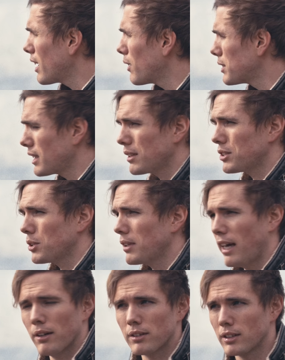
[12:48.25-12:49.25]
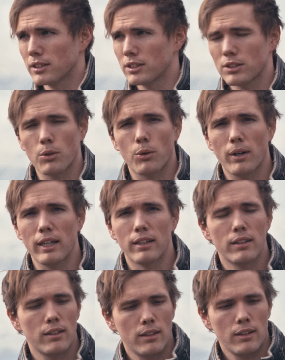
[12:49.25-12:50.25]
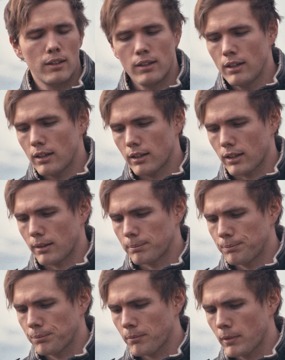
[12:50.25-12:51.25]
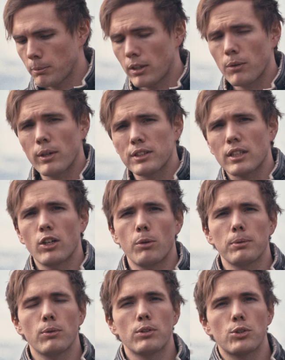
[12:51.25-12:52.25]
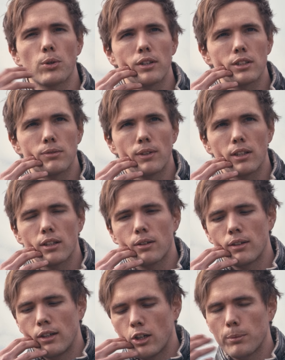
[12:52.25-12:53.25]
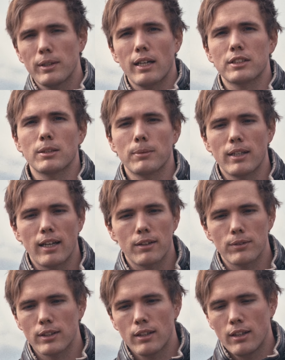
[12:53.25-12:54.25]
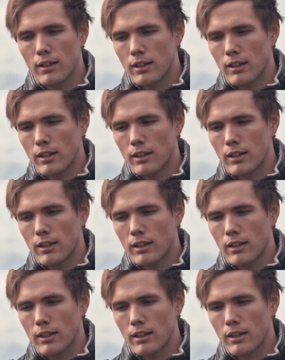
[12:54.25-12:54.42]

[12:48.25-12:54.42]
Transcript: how it sounds so loud because it's so quiet. Um, but anyways, I hope you enjoyed this video. Hope you got something out of it.